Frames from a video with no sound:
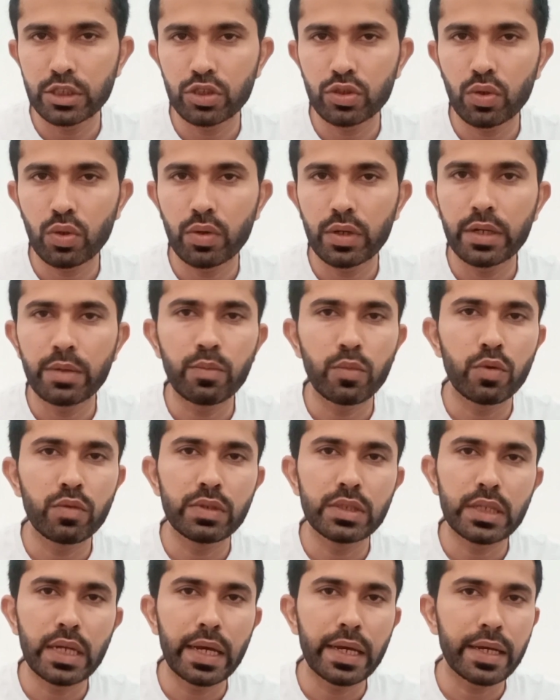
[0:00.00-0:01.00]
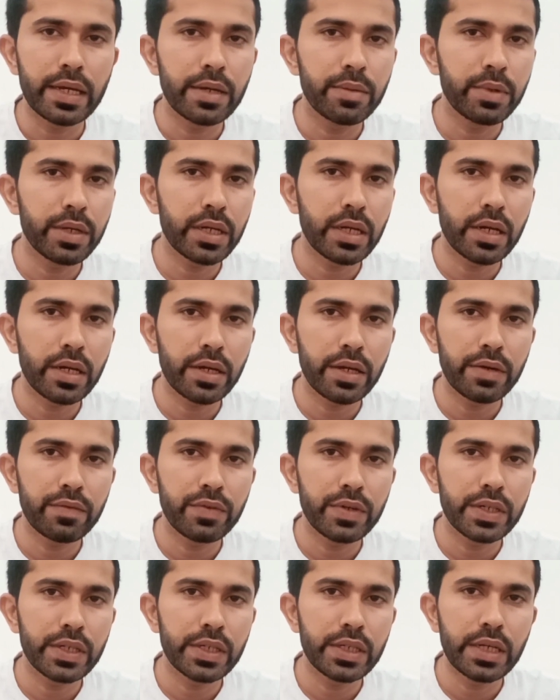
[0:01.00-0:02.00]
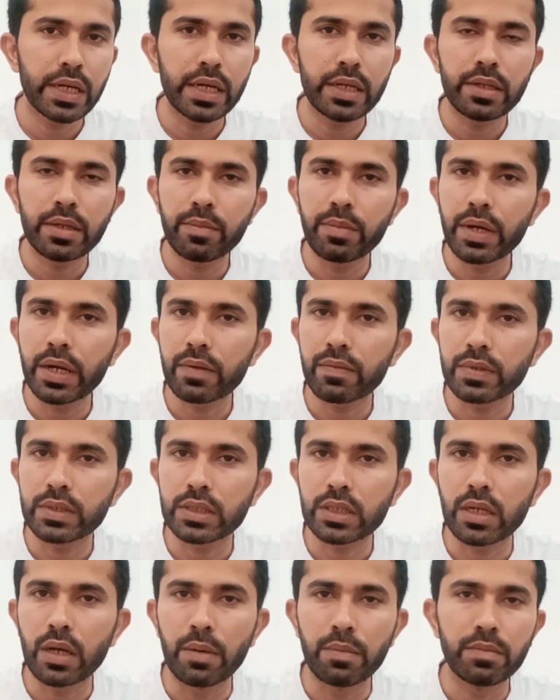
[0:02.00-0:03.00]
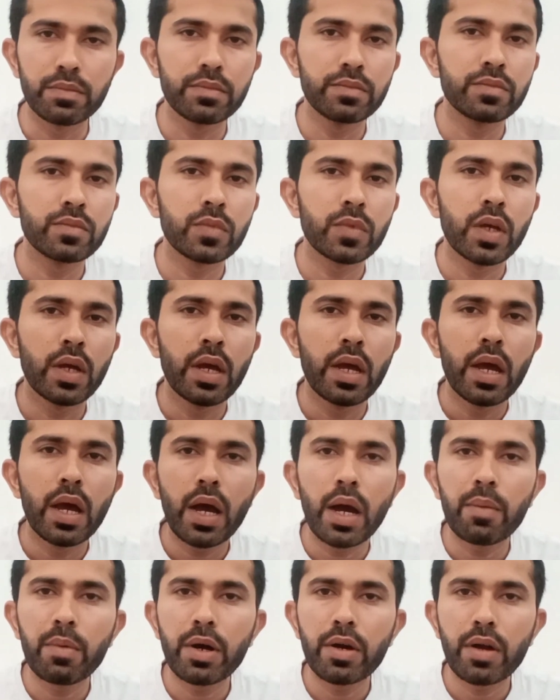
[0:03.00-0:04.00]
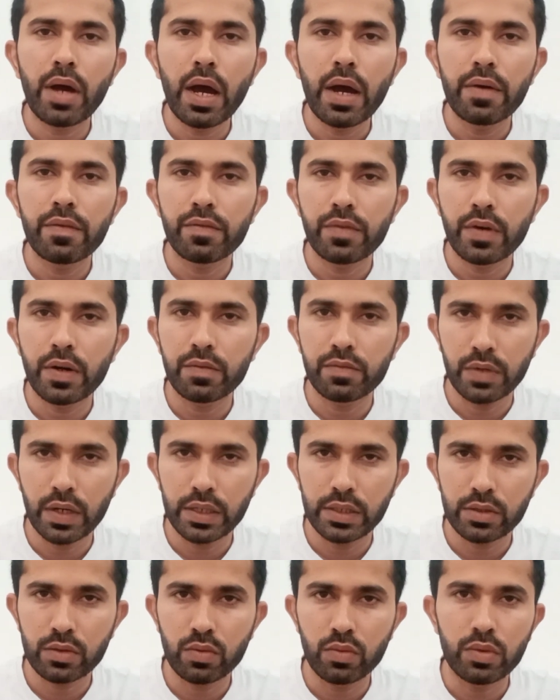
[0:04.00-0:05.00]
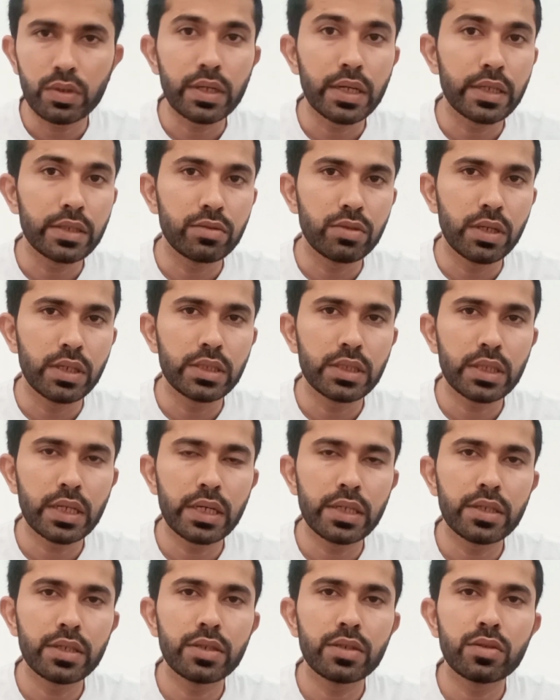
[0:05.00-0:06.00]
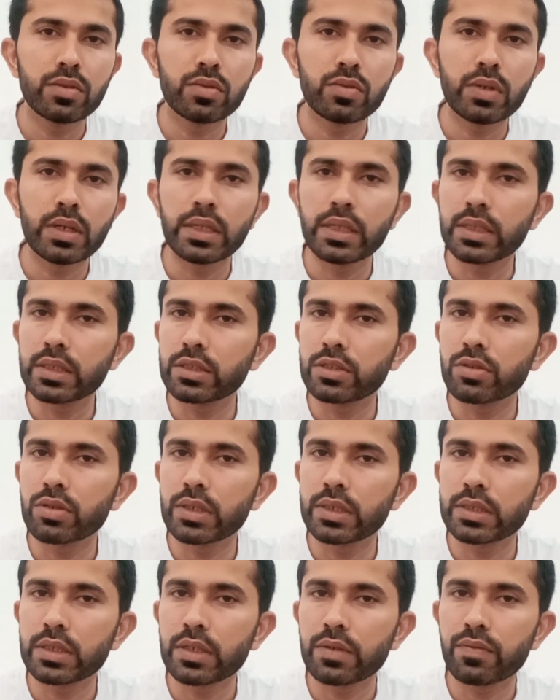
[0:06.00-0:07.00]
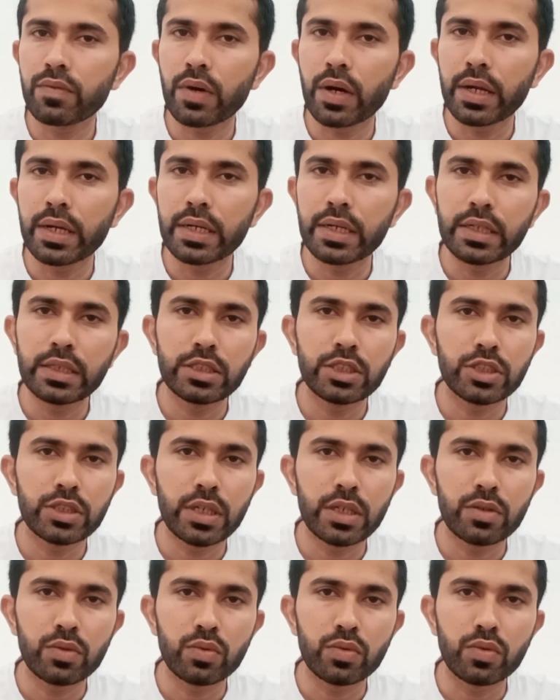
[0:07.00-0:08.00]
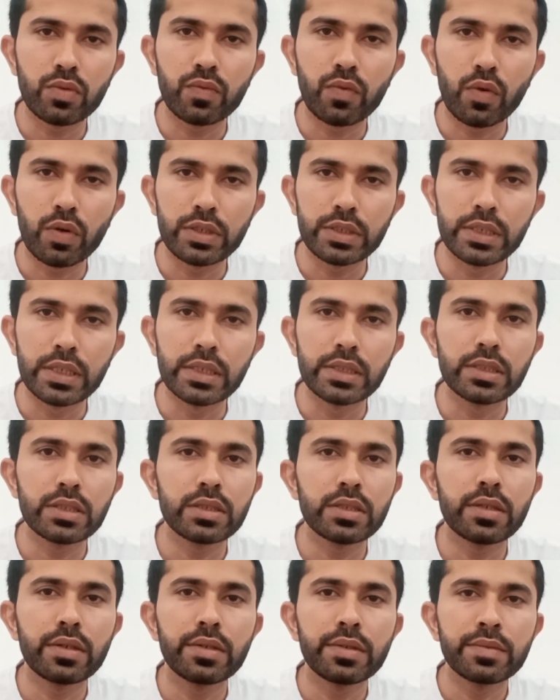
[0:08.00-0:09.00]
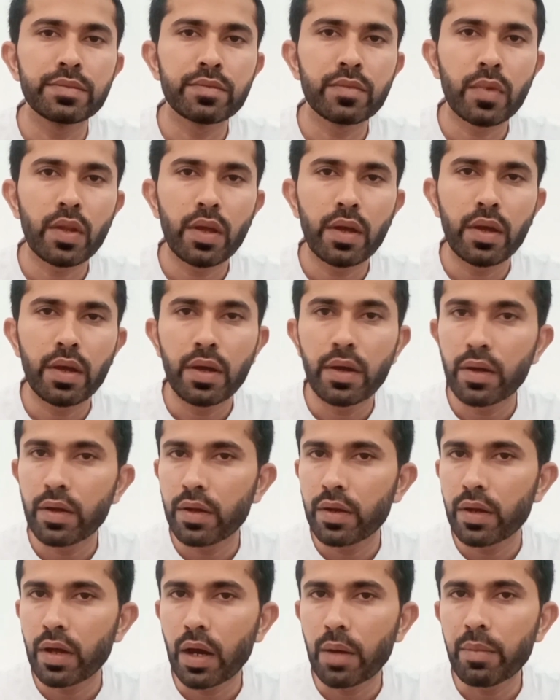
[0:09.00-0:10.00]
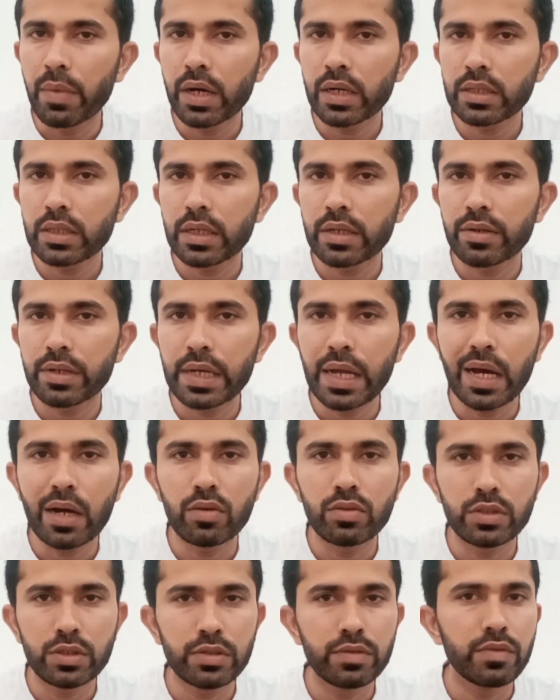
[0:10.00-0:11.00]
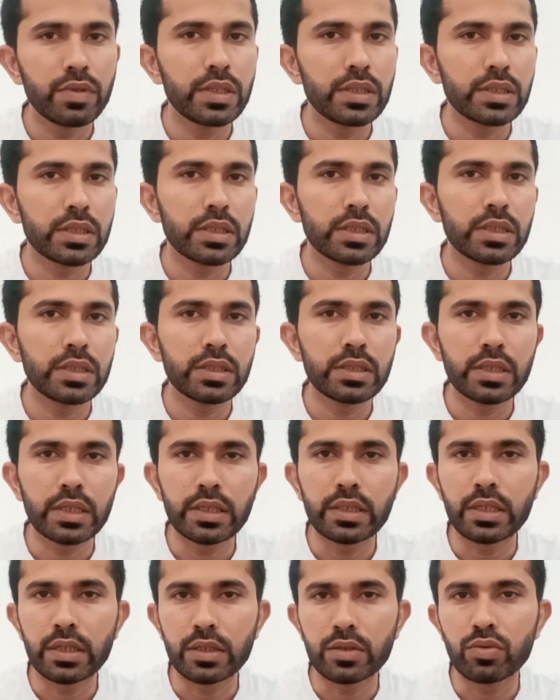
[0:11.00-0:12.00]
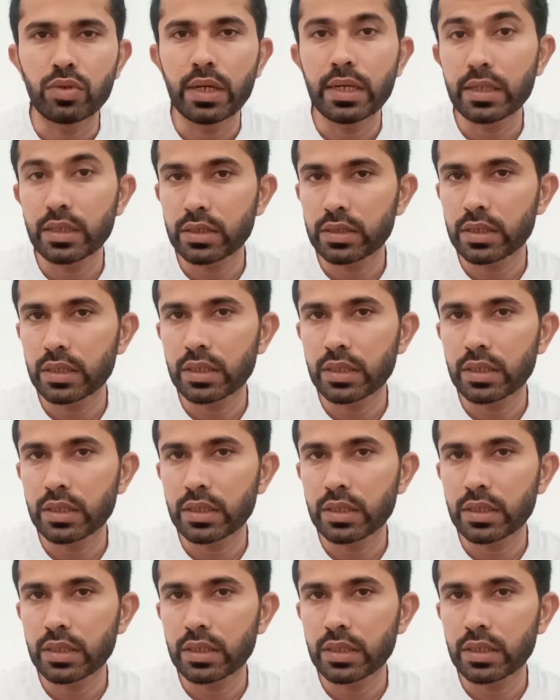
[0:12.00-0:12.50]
been shown in movies like American Graffiti and The Breakfast Club. About half of high school graduates continue their education for an additional 2 to 4 years. Among the renowned universities in the United